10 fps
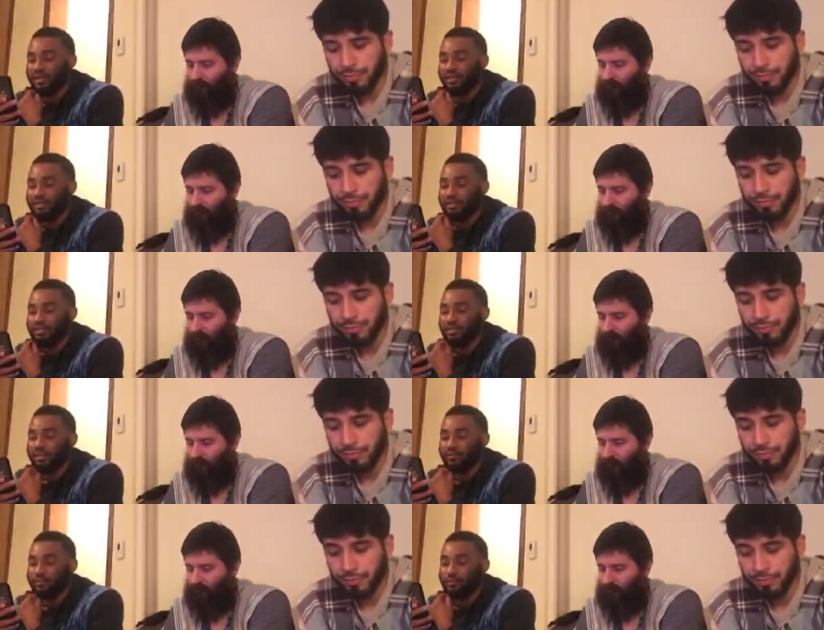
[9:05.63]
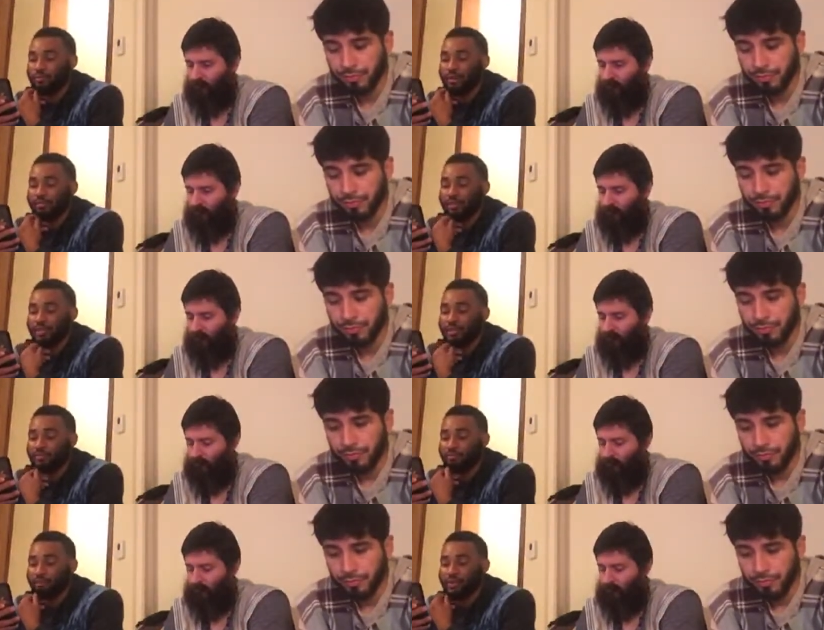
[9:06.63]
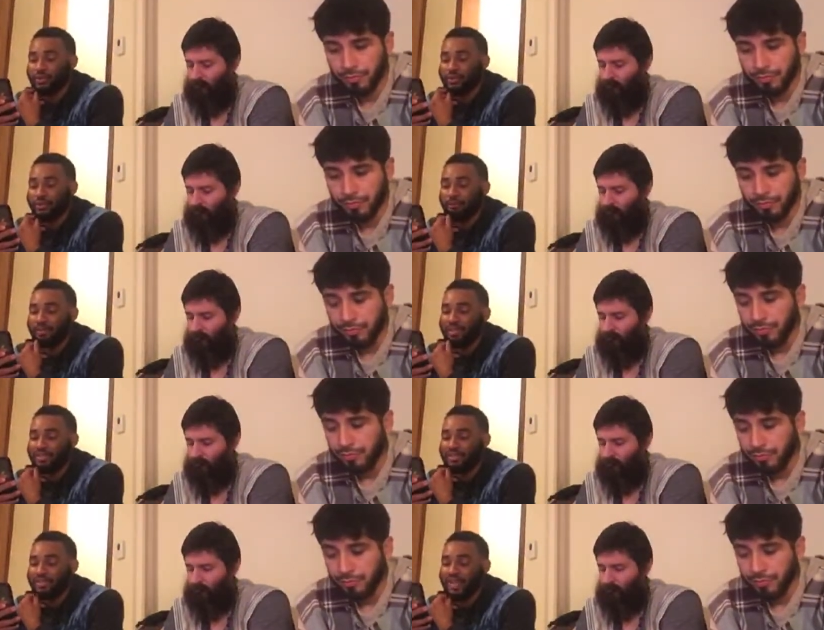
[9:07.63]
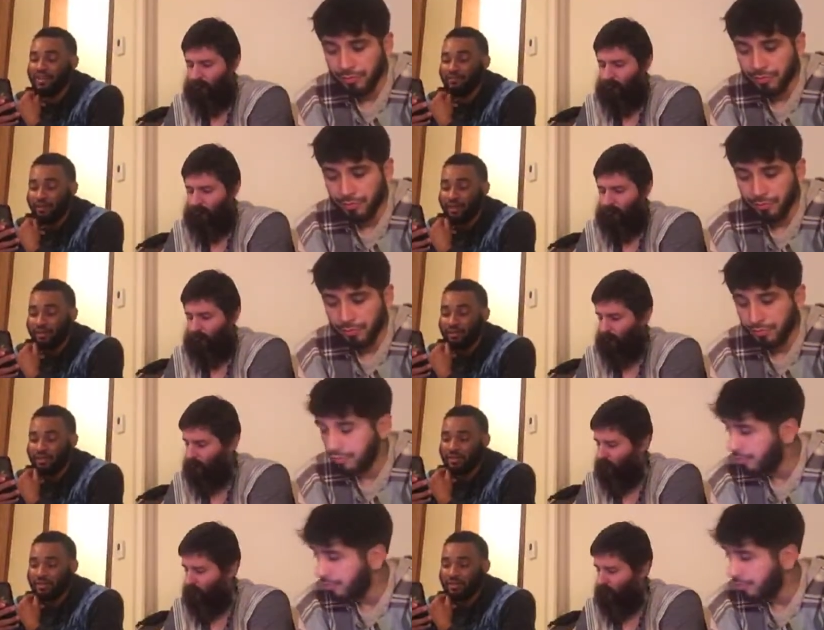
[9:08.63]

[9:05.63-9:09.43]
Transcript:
Speaker 1: it says therefore my beloved brethren be steadfast